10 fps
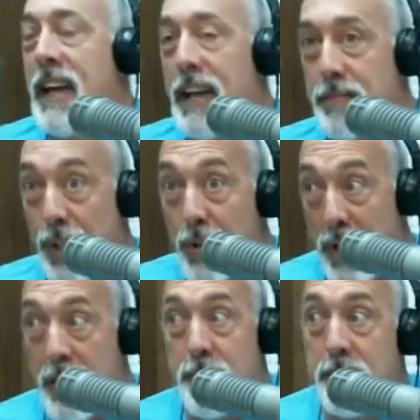It blew
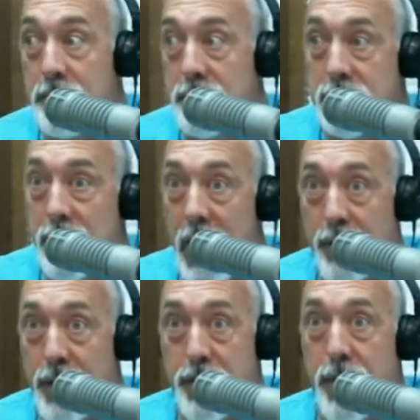him
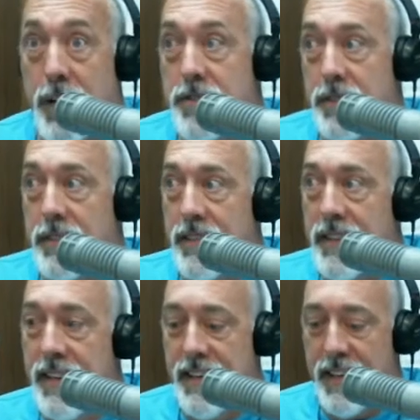every direction.
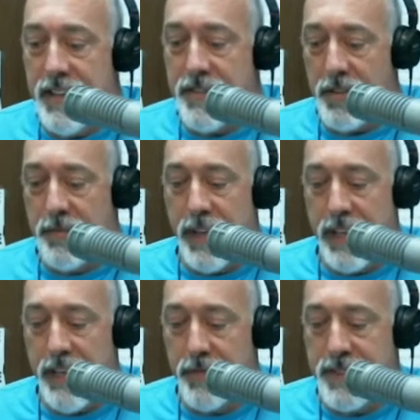He told
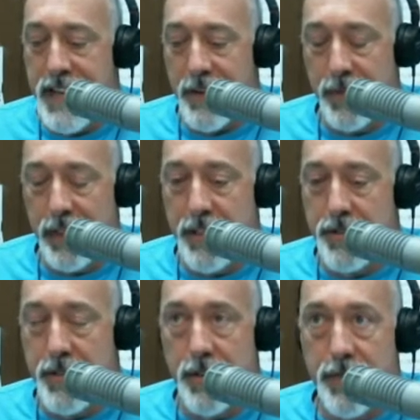me he was not really
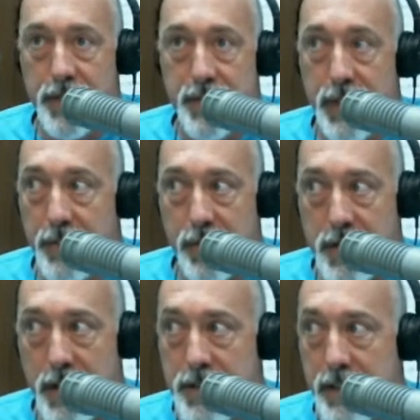sure if his feet were
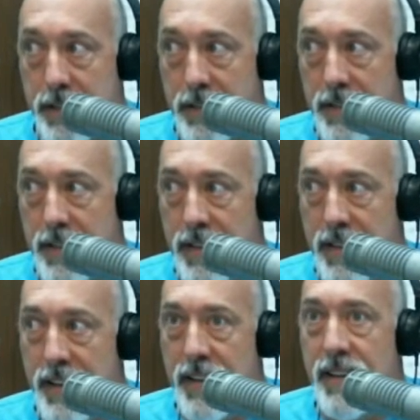touching.
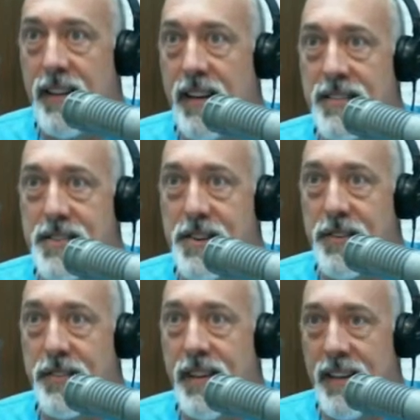And
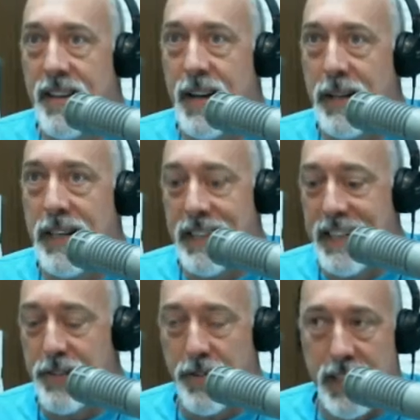so, I mean,
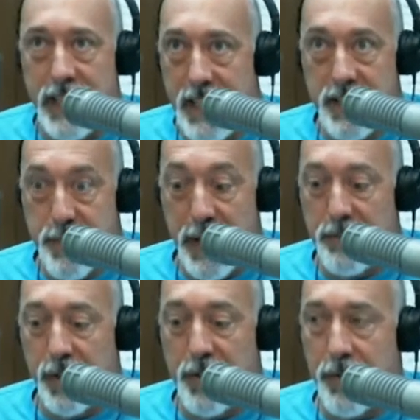literally, he's
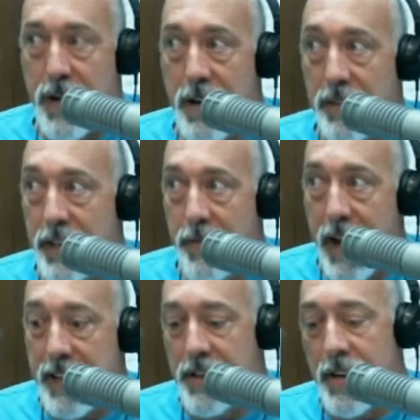being blown around like a
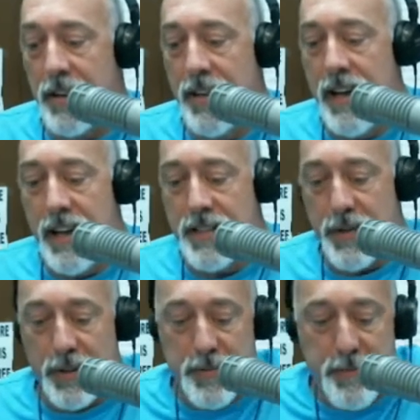rag doll.
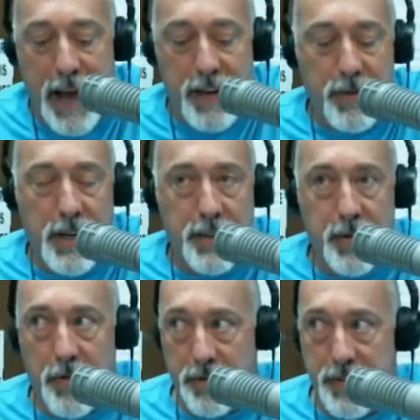So he goes back around the
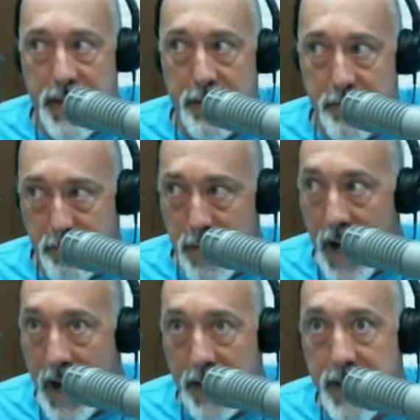corner to that
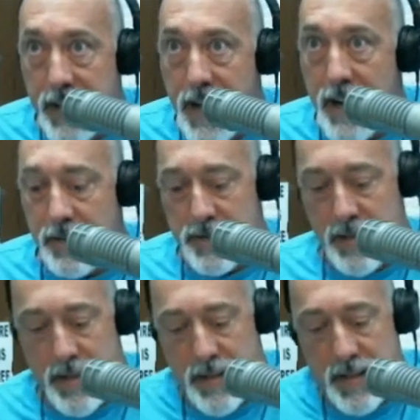pod, that
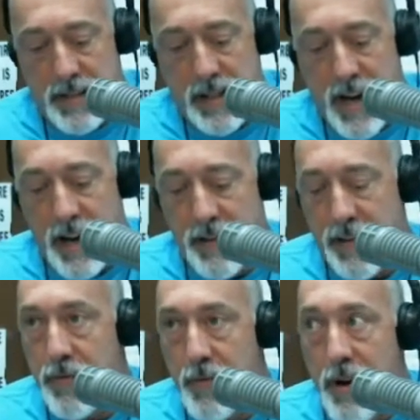house. It's a
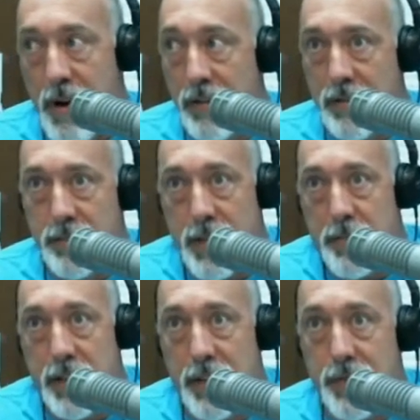concrete wall,
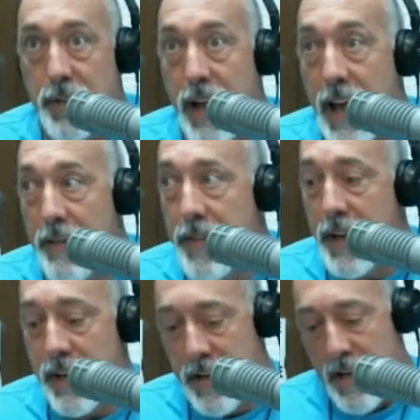probably 1.5 feet
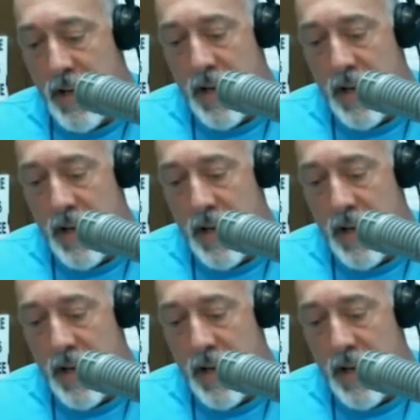thick.